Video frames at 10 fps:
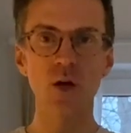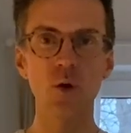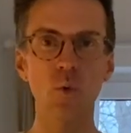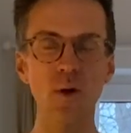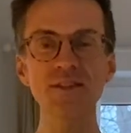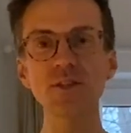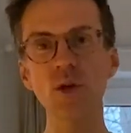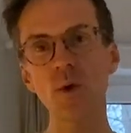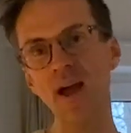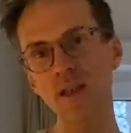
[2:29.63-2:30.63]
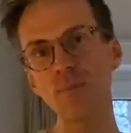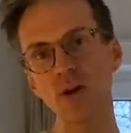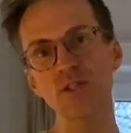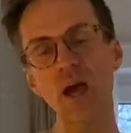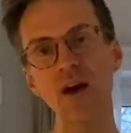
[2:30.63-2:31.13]
So once you know what kind of
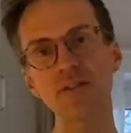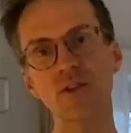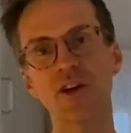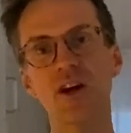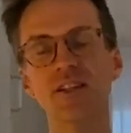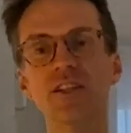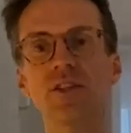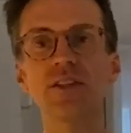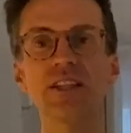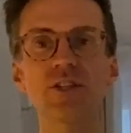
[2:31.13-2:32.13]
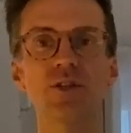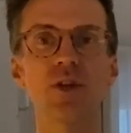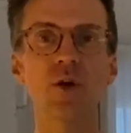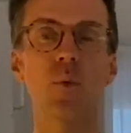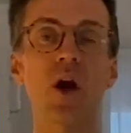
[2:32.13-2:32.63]
birds you have in your garden, you need to
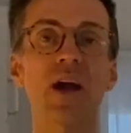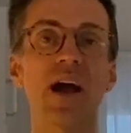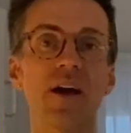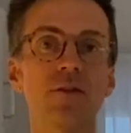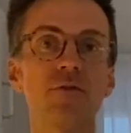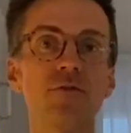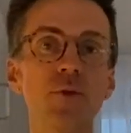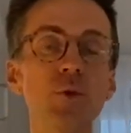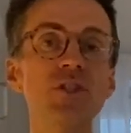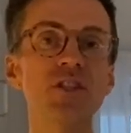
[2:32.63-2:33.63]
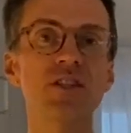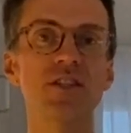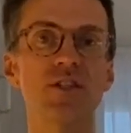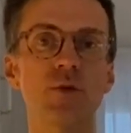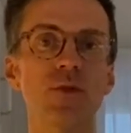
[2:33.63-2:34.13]
know what kind of food
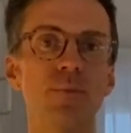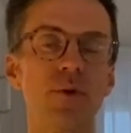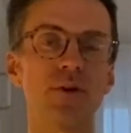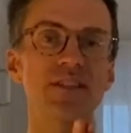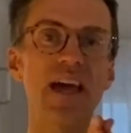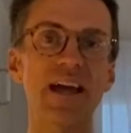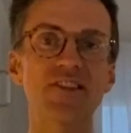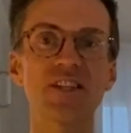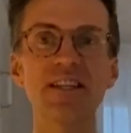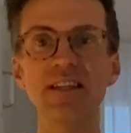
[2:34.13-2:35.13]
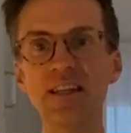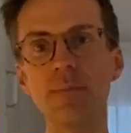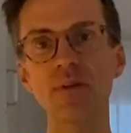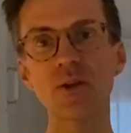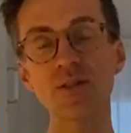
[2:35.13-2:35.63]
do the birds actually
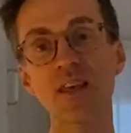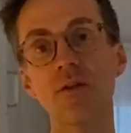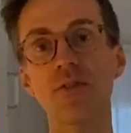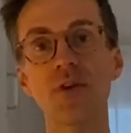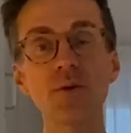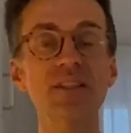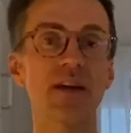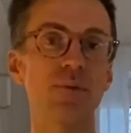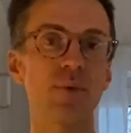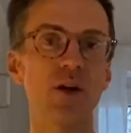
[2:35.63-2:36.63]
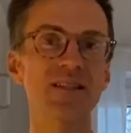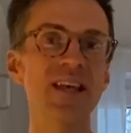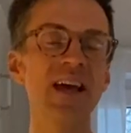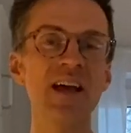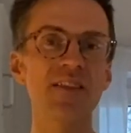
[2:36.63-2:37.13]
need, because there are those kind of
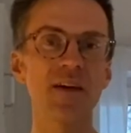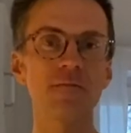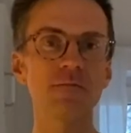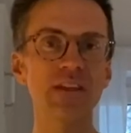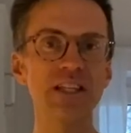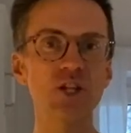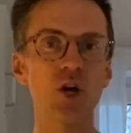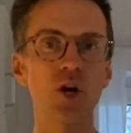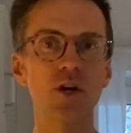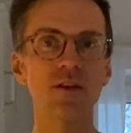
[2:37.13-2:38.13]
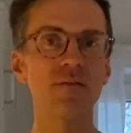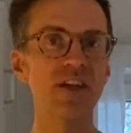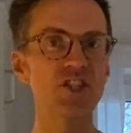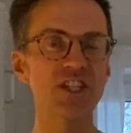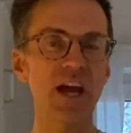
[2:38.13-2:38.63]
birds that feed on a
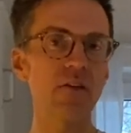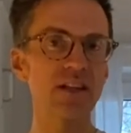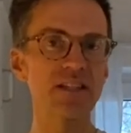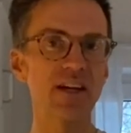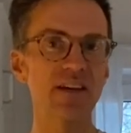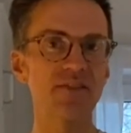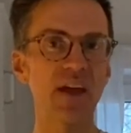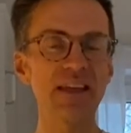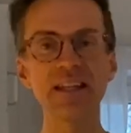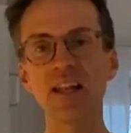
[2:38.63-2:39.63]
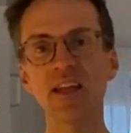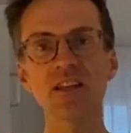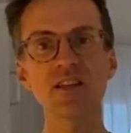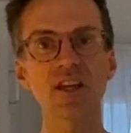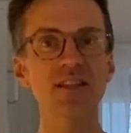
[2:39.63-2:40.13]
vegetarian diet. They eat
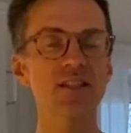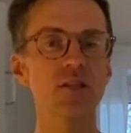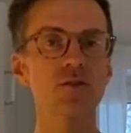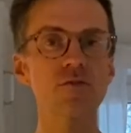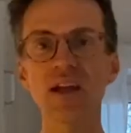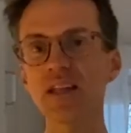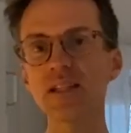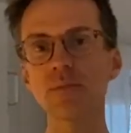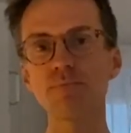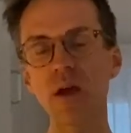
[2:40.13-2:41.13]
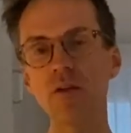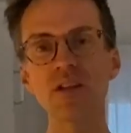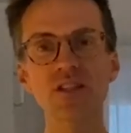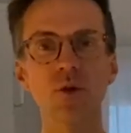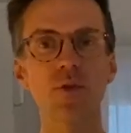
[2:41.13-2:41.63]
like nuts and grains and
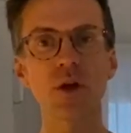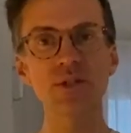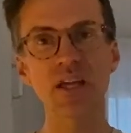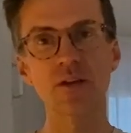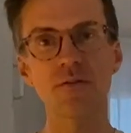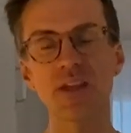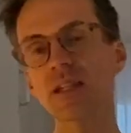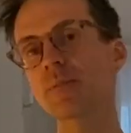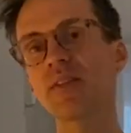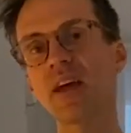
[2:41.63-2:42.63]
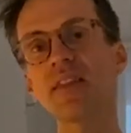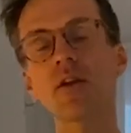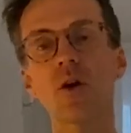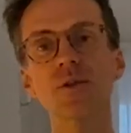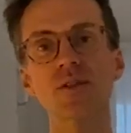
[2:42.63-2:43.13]
berries and all those kind of things, but then
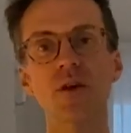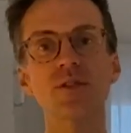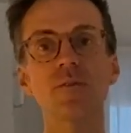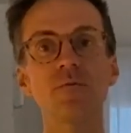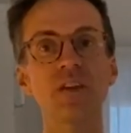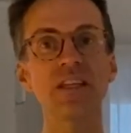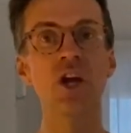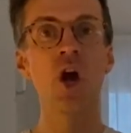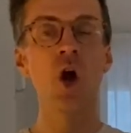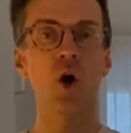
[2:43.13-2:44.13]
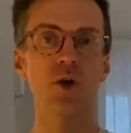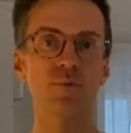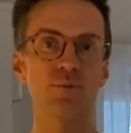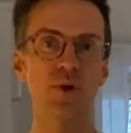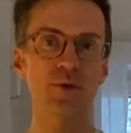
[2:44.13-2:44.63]
there are also those that feed
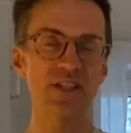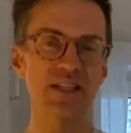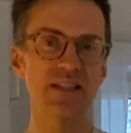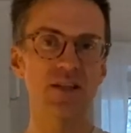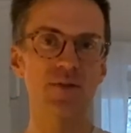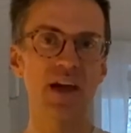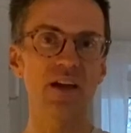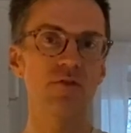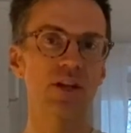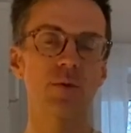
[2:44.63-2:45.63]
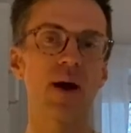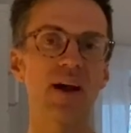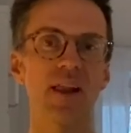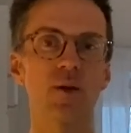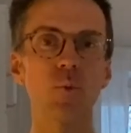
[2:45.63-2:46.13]
on protein. So they
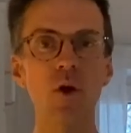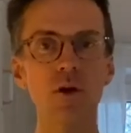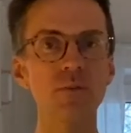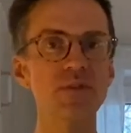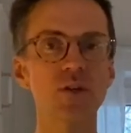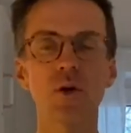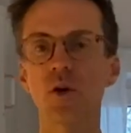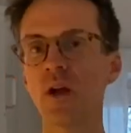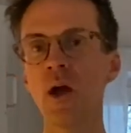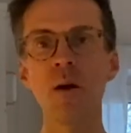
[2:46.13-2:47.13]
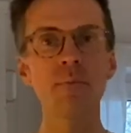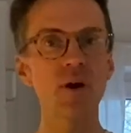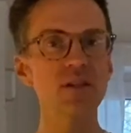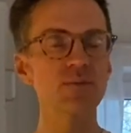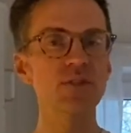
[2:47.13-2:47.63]
require like worms or
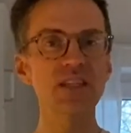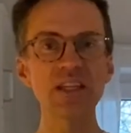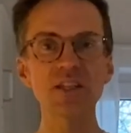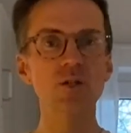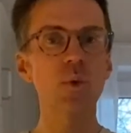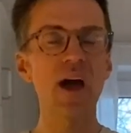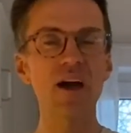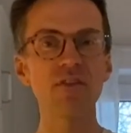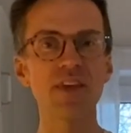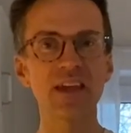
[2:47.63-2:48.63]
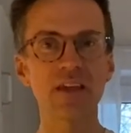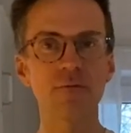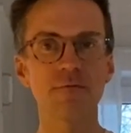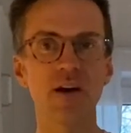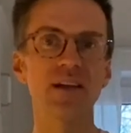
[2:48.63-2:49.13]
bugs, mosquitoes, whatever they
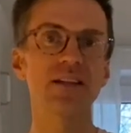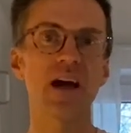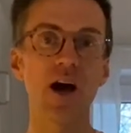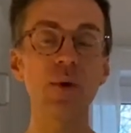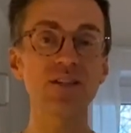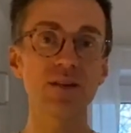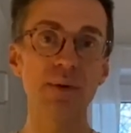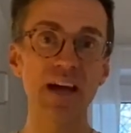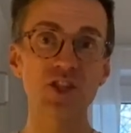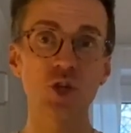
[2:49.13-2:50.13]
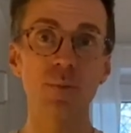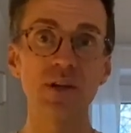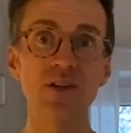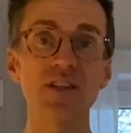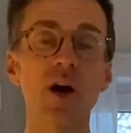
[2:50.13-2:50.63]
can find. I went to the pet
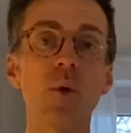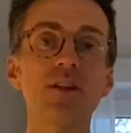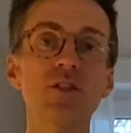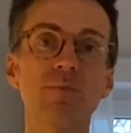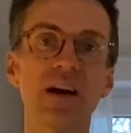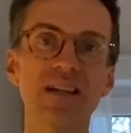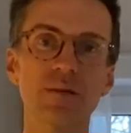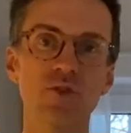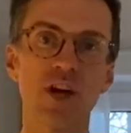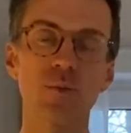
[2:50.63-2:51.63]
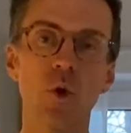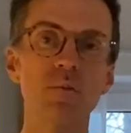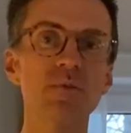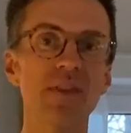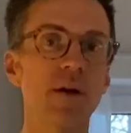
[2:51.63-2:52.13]
shop because I wanted to buy some dried
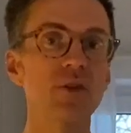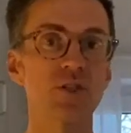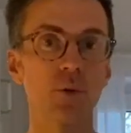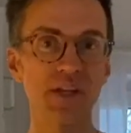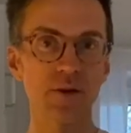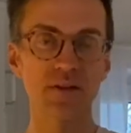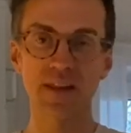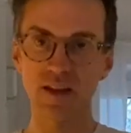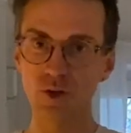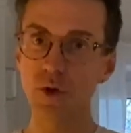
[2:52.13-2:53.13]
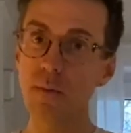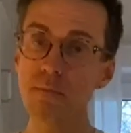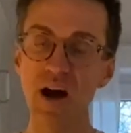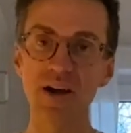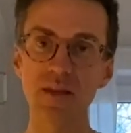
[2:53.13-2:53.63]
worms, but they were sold out. Like you
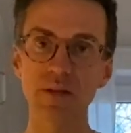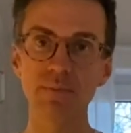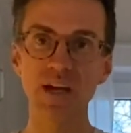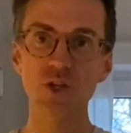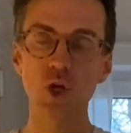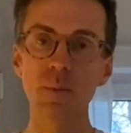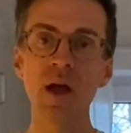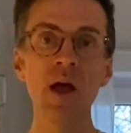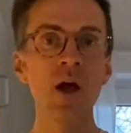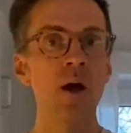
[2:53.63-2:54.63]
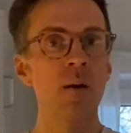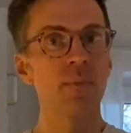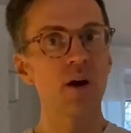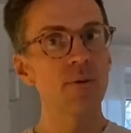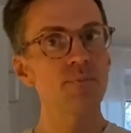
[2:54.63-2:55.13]
can buy them in the pet shop,
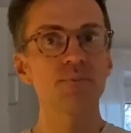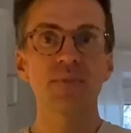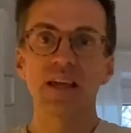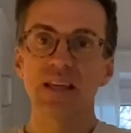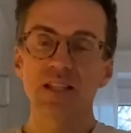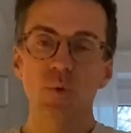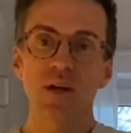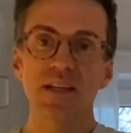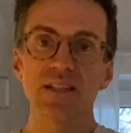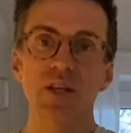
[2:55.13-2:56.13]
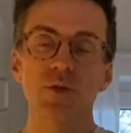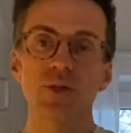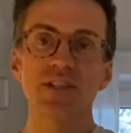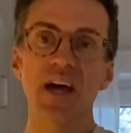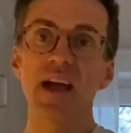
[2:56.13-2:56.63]
but it is what it is. So
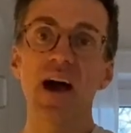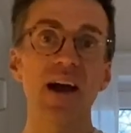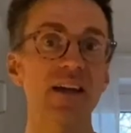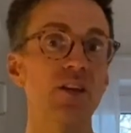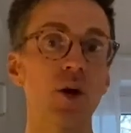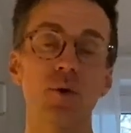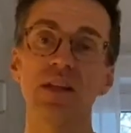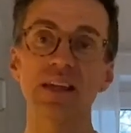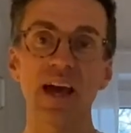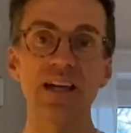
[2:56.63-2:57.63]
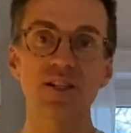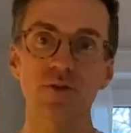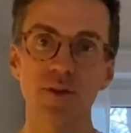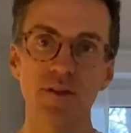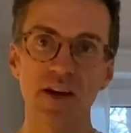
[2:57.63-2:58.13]
today I can only
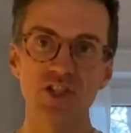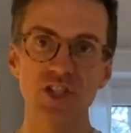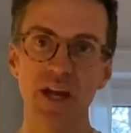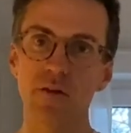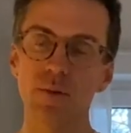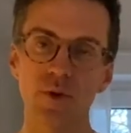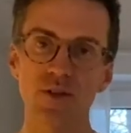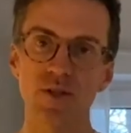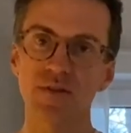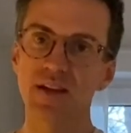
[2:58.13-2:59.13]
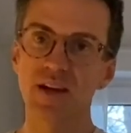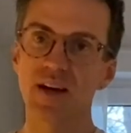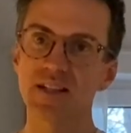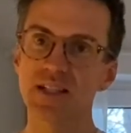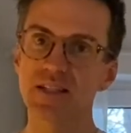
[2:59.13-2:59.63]
cater for the vegetarian birds of the
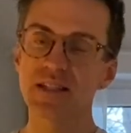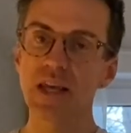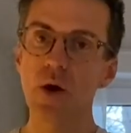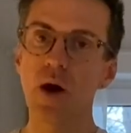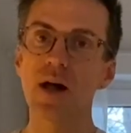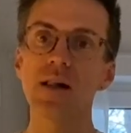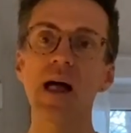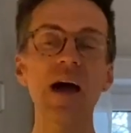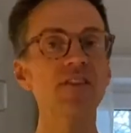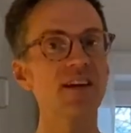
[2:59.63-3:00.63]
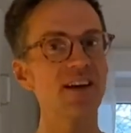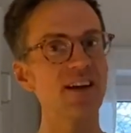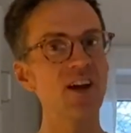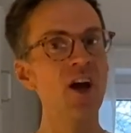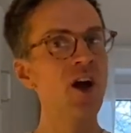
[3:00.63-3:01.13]
garden. So I'll have an
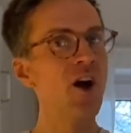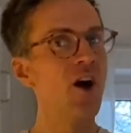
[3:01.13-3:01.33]
eye